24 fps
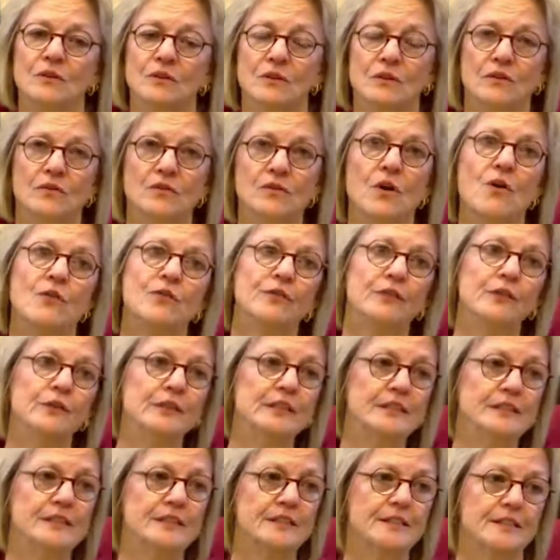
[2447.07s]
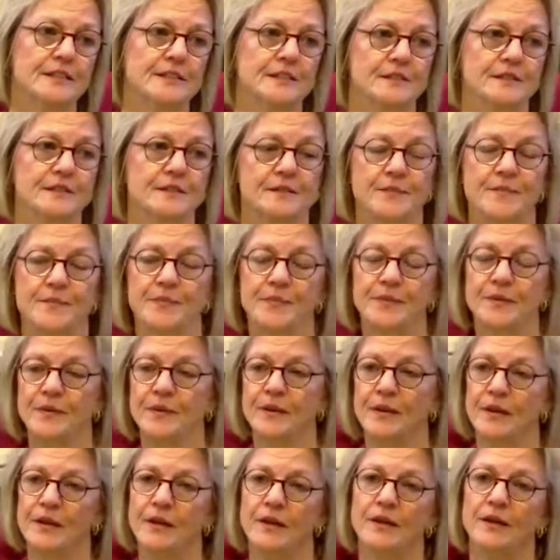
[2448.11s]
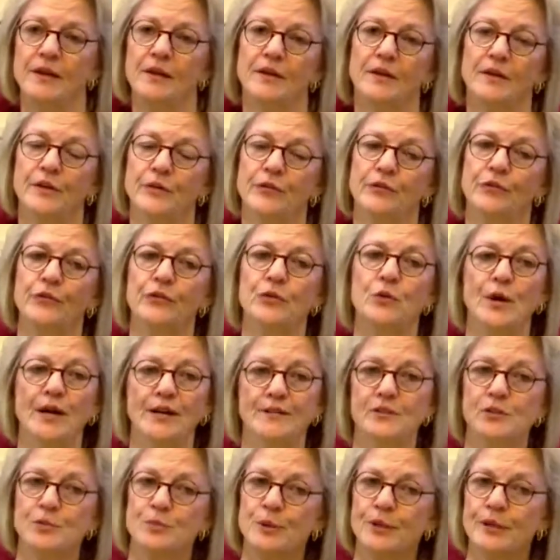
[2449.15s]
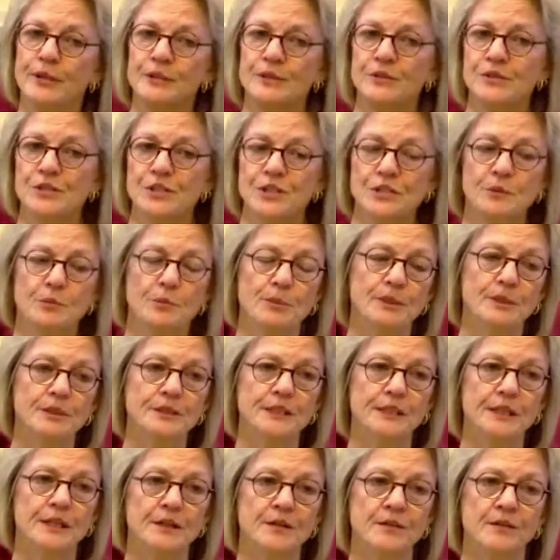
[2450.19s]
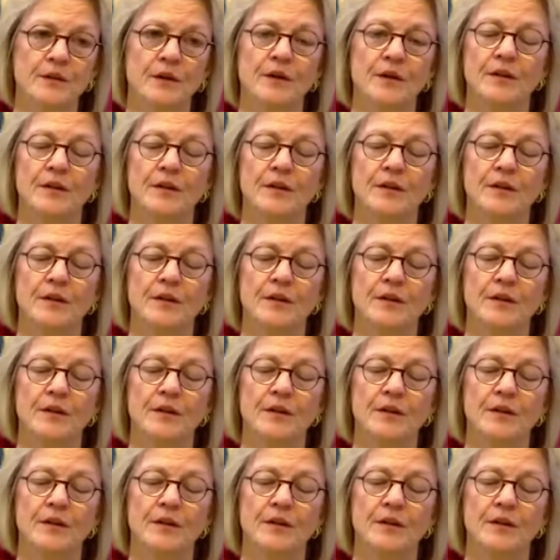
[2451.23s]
So, for instance, if you have sprinklers in a building,